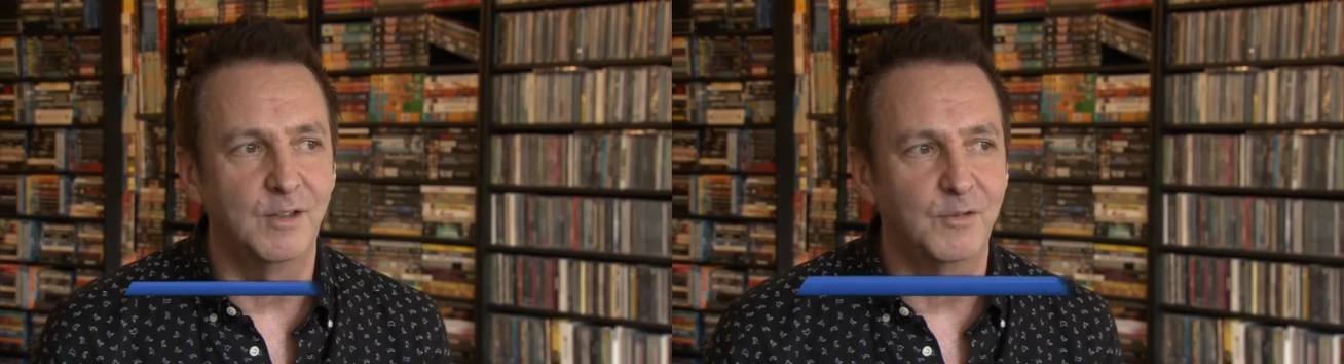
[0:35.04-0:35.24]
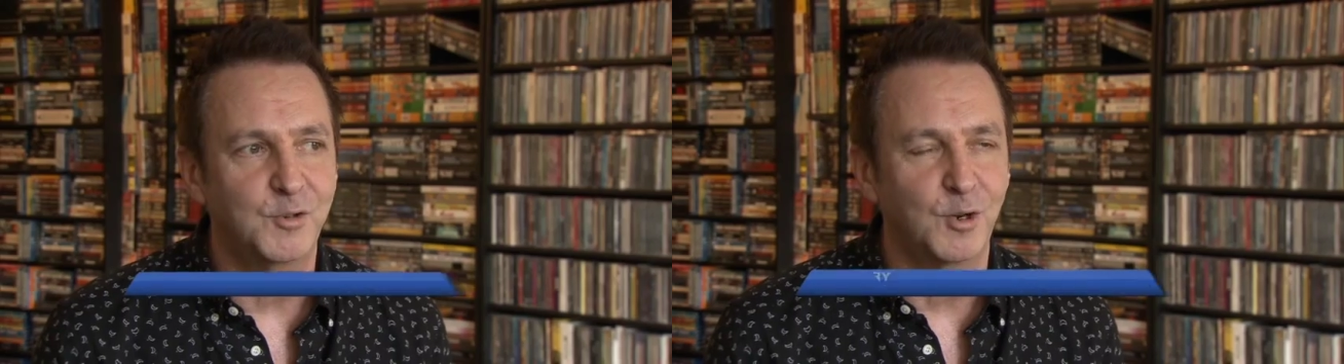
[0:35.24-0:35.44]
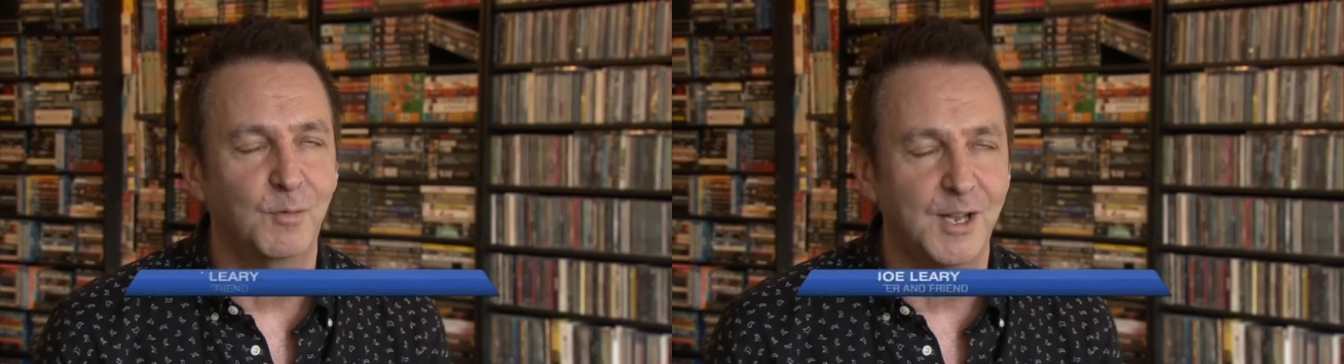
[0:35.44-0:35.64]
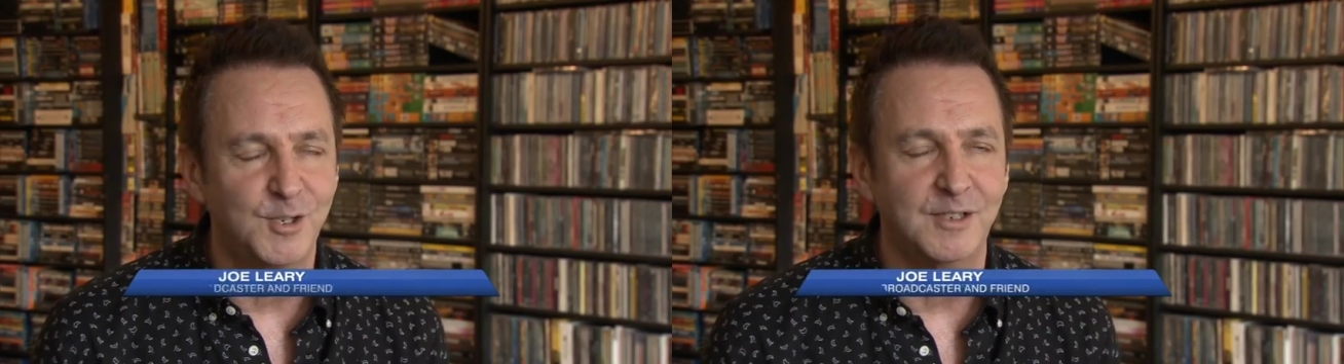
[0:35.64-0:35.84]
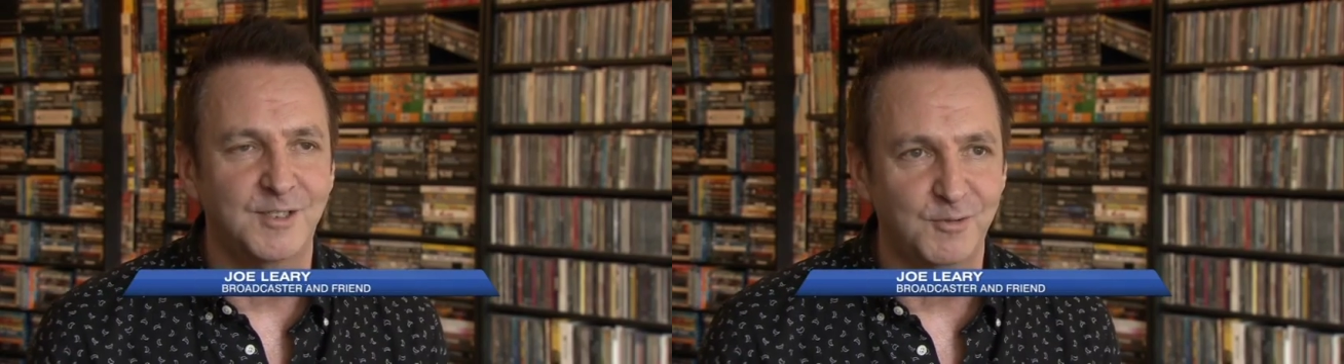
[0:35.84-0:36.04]
the term
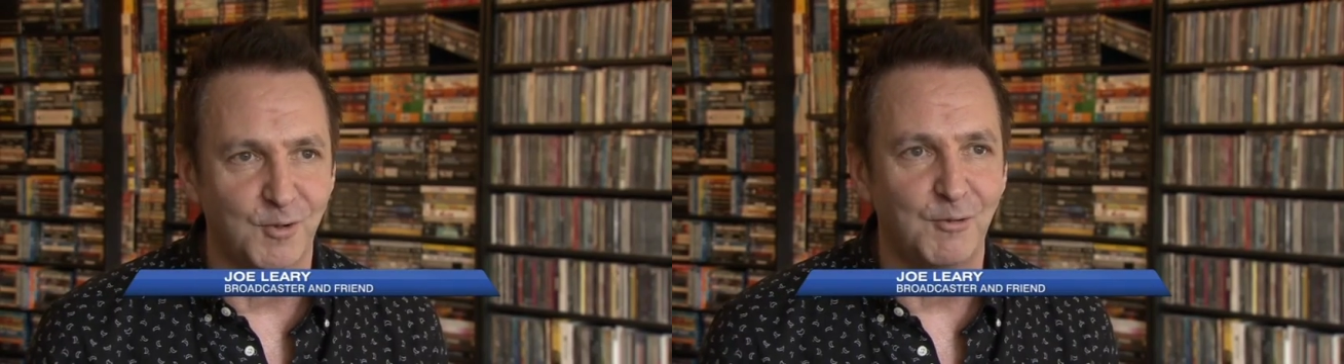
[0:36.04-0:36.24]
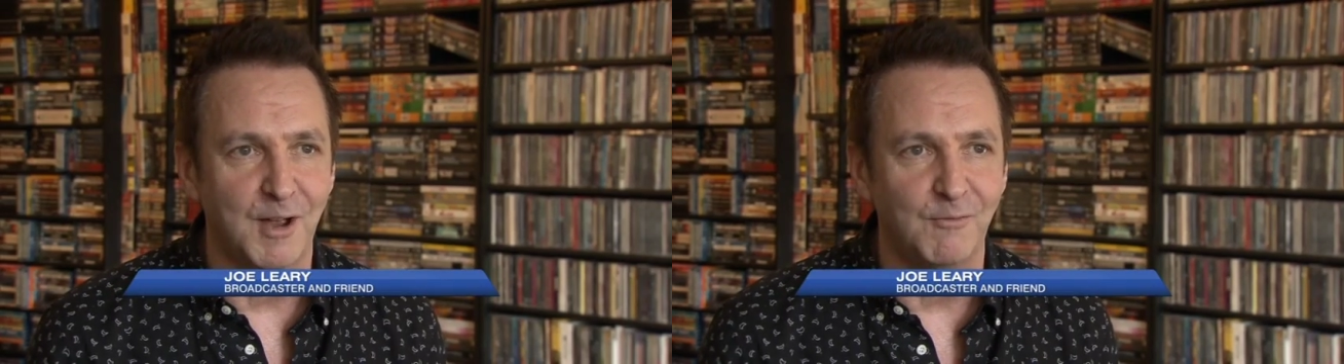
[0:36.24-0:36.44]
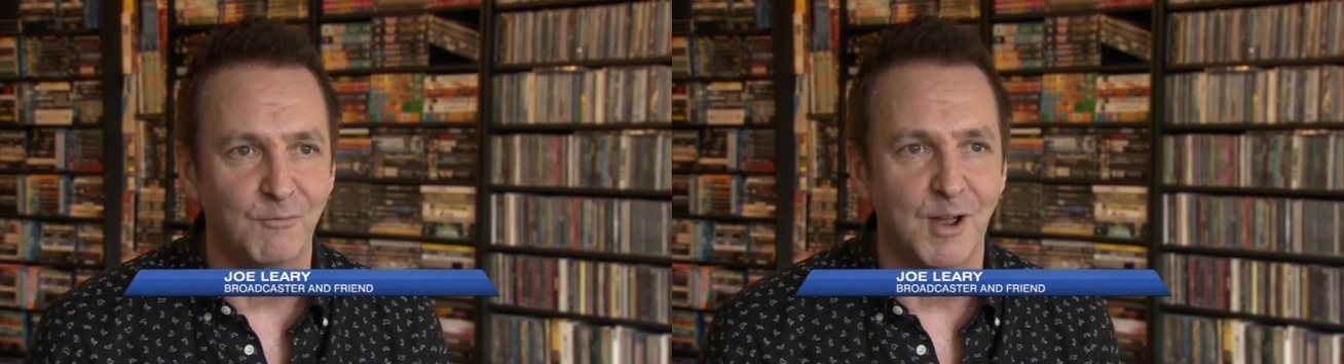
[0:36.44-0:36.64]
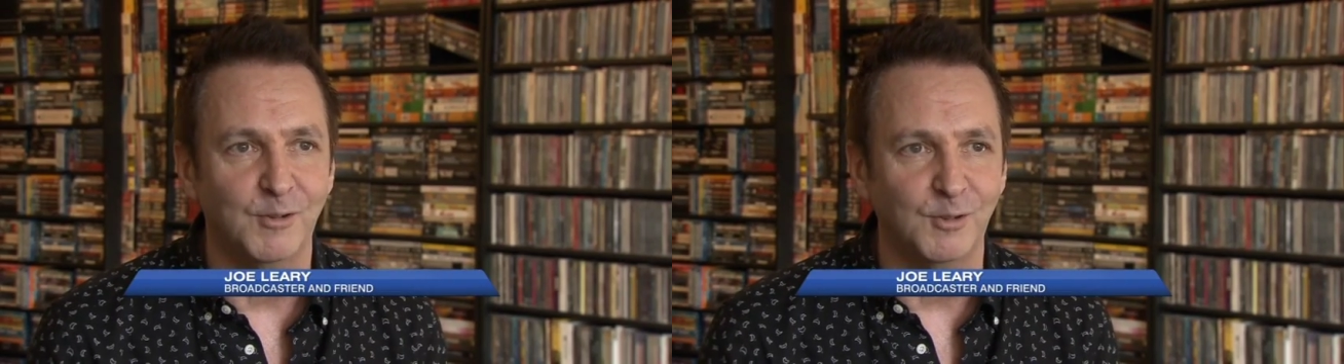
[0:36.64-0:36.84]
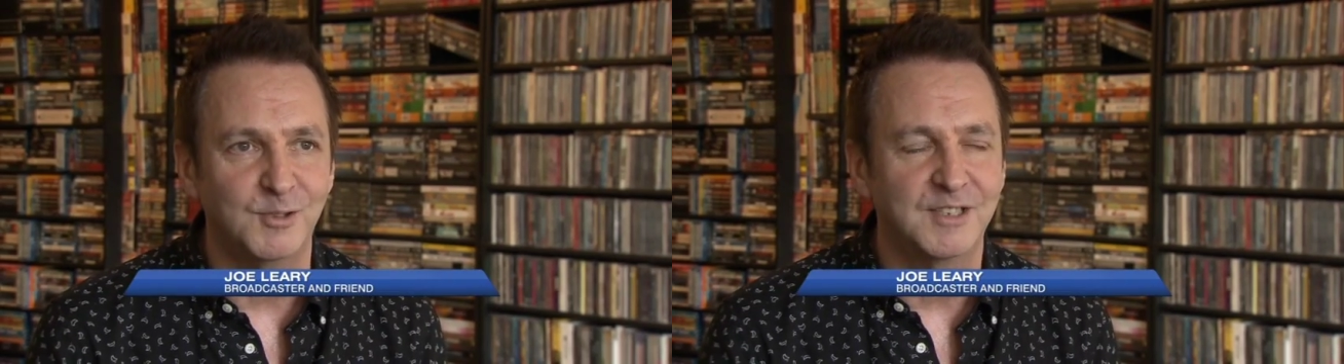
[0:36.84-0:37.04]
legend is thrown around rather
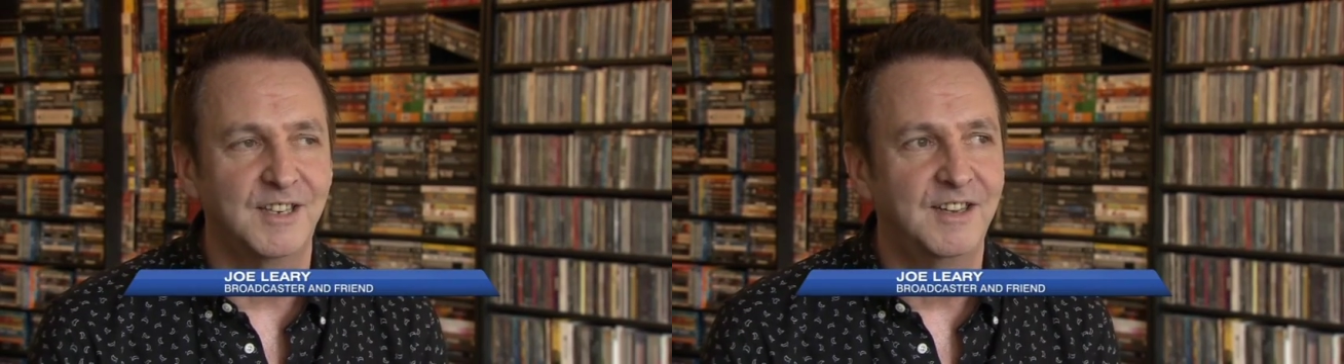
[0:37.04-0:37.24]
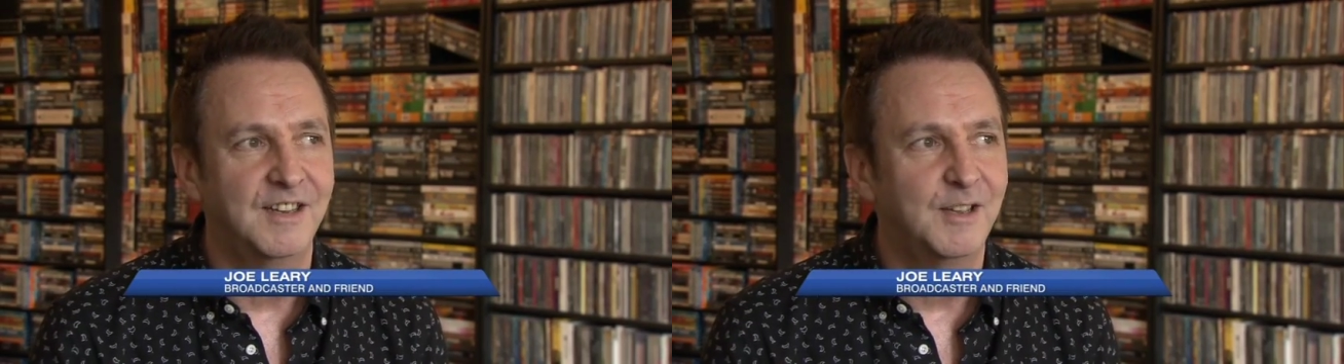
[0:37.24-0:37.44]
loosely,